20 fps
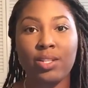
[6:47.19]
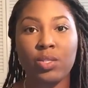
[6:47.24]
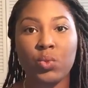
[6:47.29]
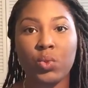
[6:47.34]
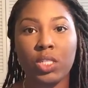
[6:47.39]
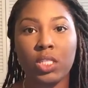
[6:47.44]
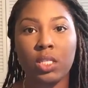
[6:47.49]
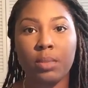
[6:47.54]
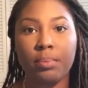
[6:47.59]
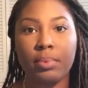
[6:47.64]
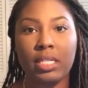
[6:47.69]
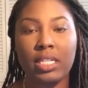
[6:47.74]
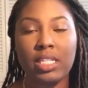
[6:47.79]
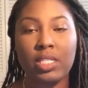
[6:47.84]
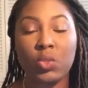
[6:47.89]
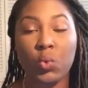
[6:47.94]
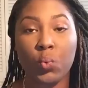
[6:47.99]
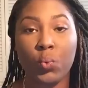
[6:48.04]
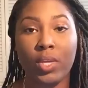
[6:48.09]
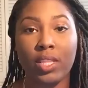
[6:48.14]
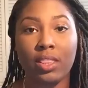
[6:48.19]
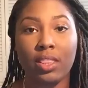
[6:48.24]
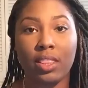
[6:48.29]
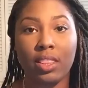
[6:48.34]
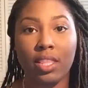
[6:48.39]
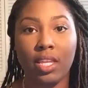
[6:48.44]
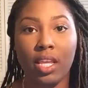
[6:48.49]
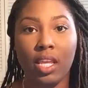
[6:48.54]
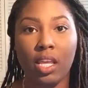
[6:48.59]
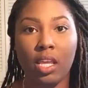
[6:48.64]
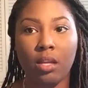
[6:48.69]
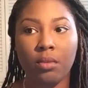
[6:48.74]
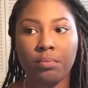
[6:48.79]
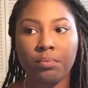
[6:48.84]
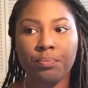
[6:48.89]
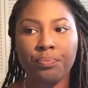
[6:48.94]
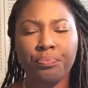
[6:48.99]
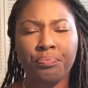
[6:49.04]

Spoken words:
I was really pleased with the